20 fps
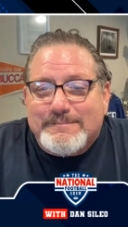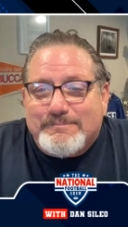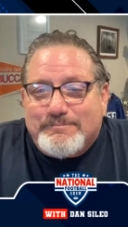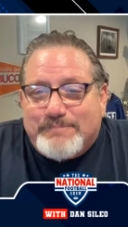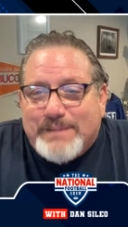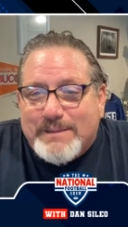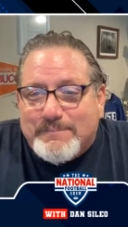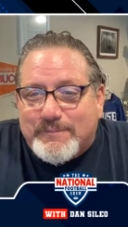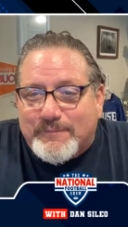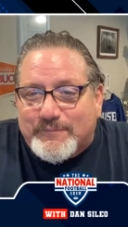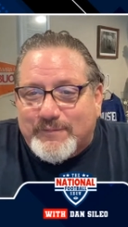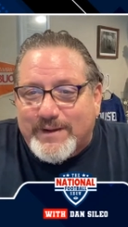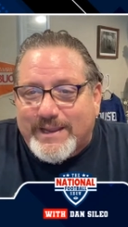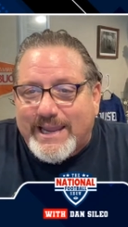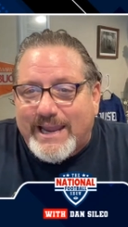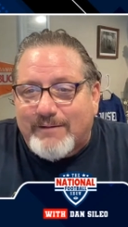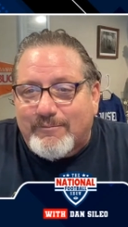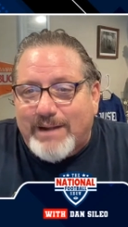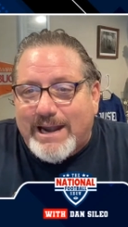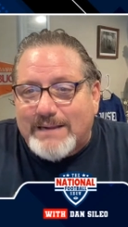people
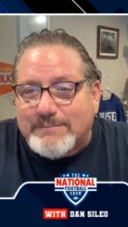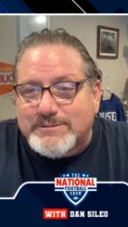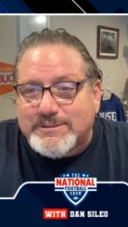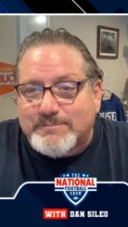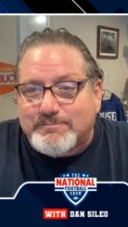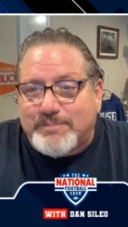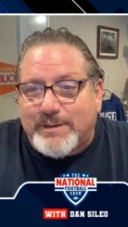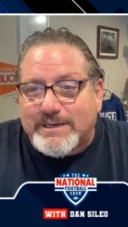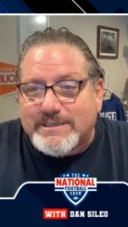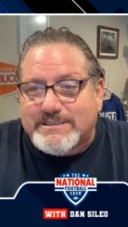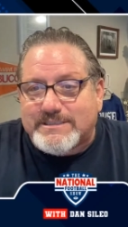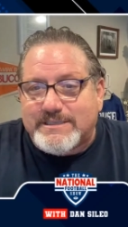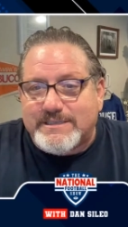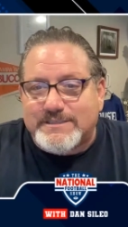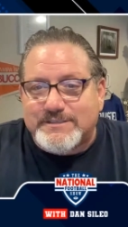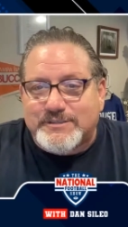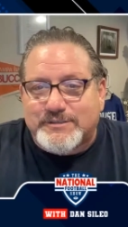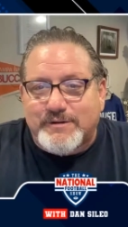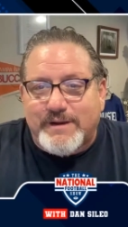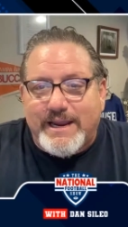forget Rams and Bucks
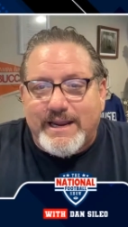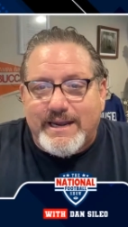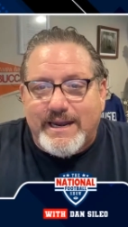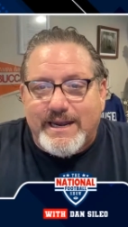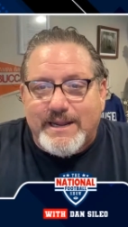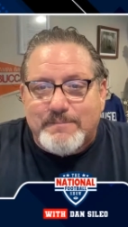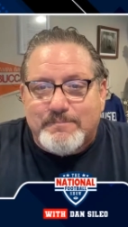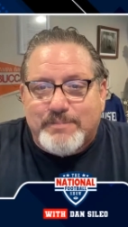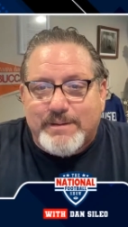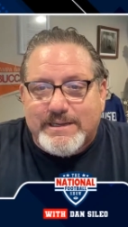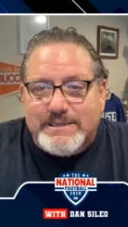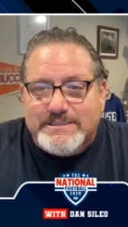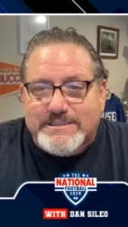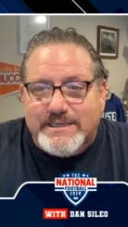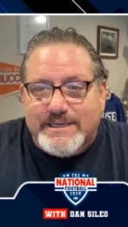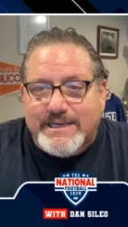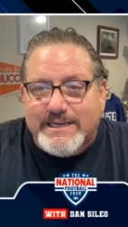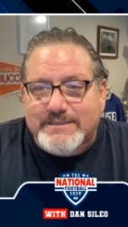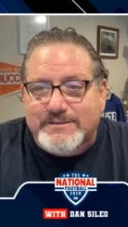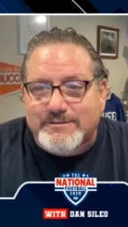didn't trade any picks to
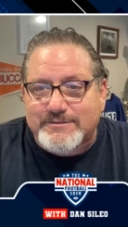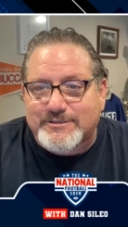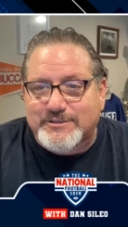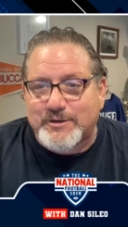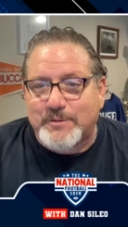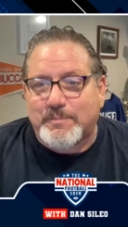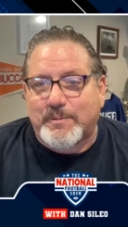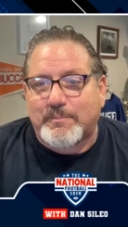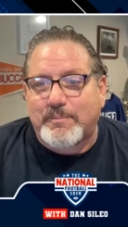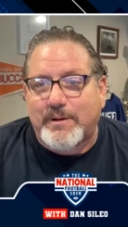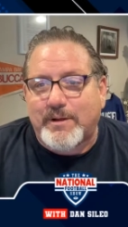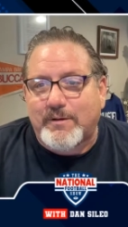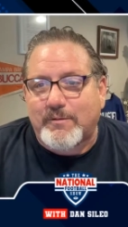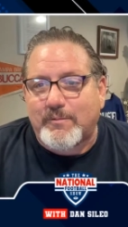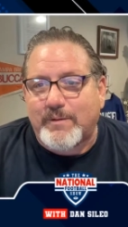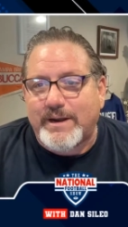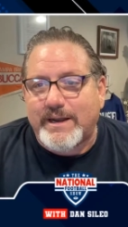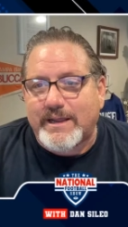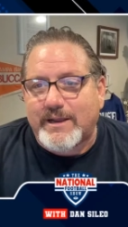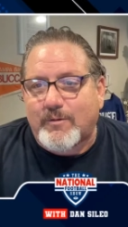get their Super Bowl
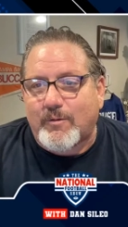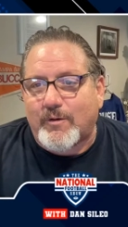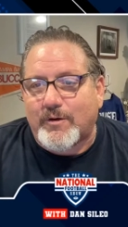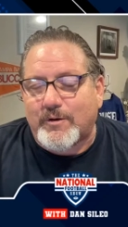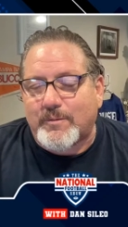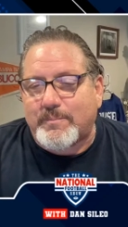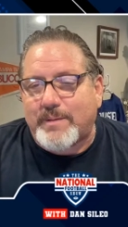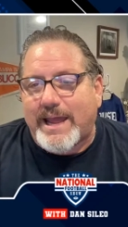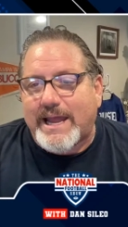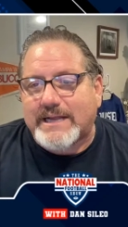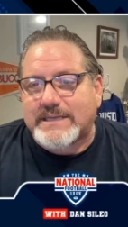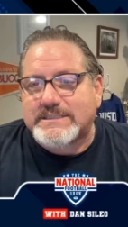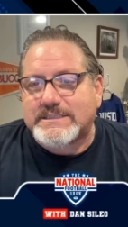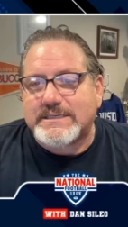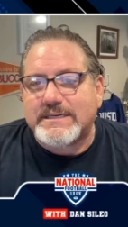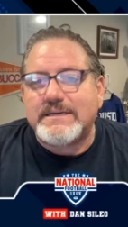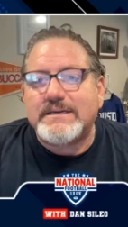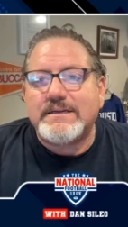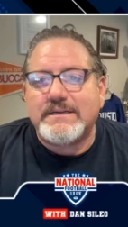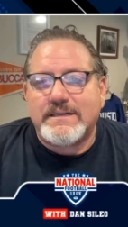winning quarterbacks.
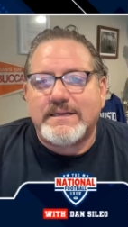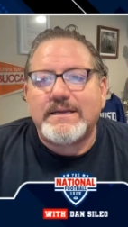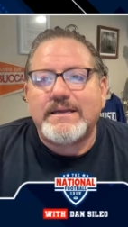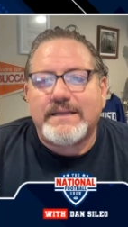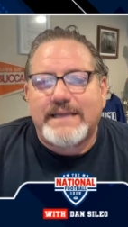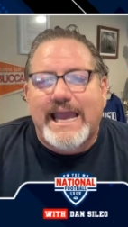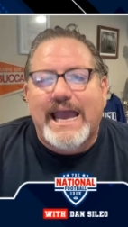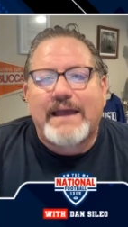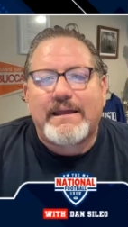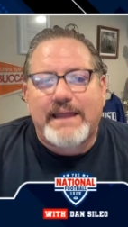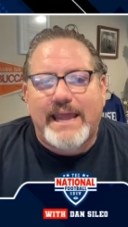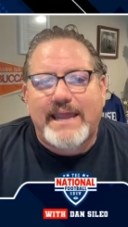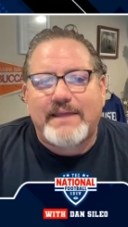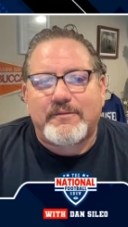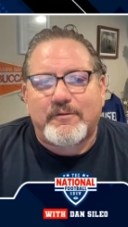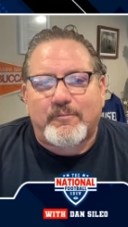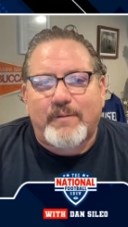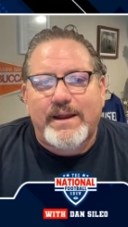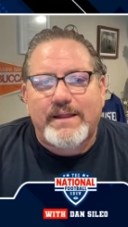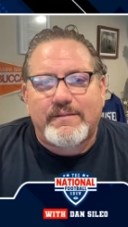Yeah, hey,
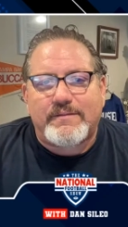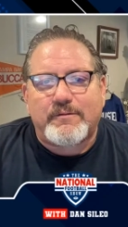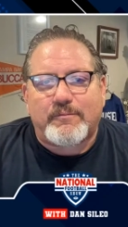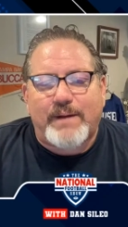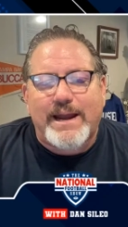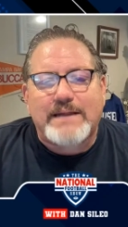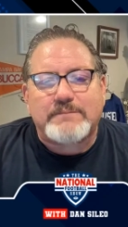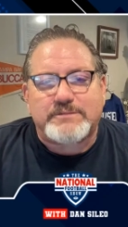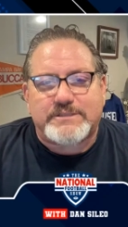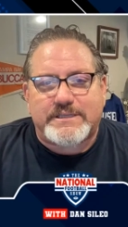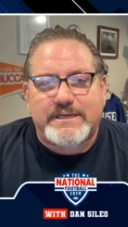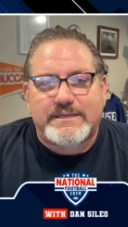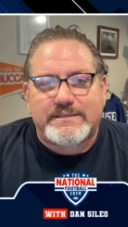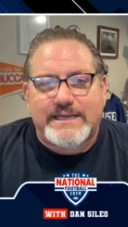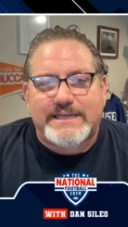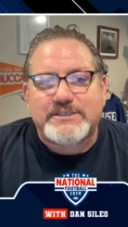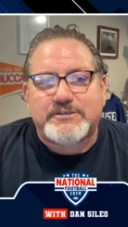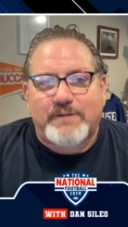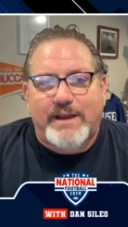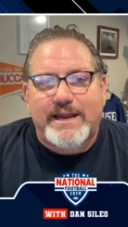the the Rams did.
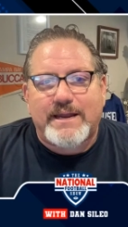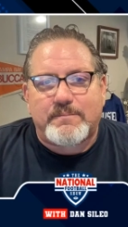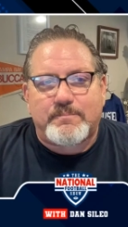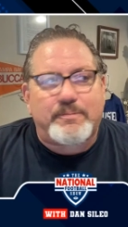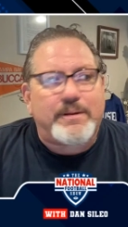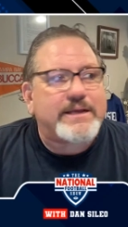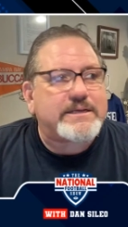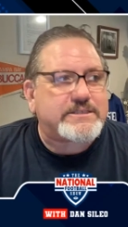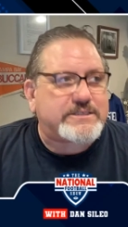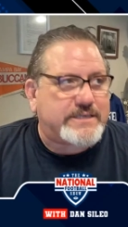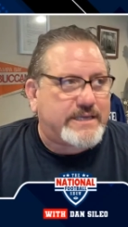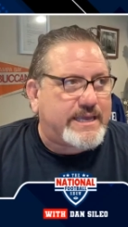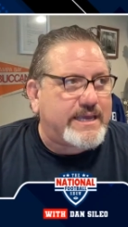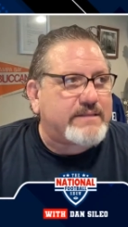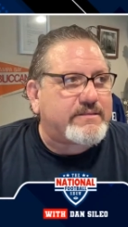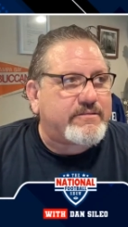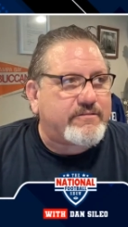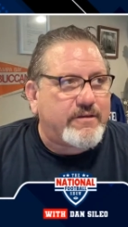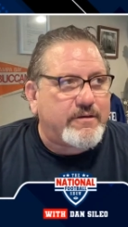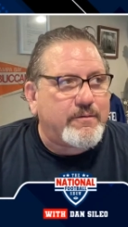They traded picks to
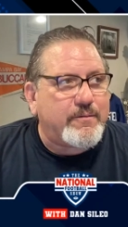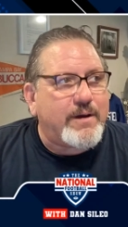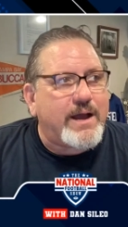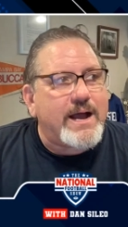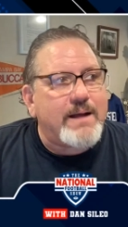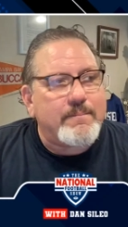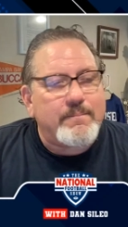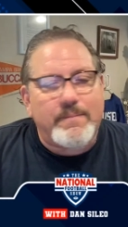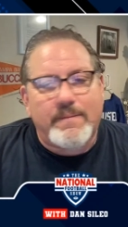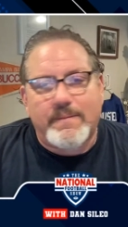get to. Uh,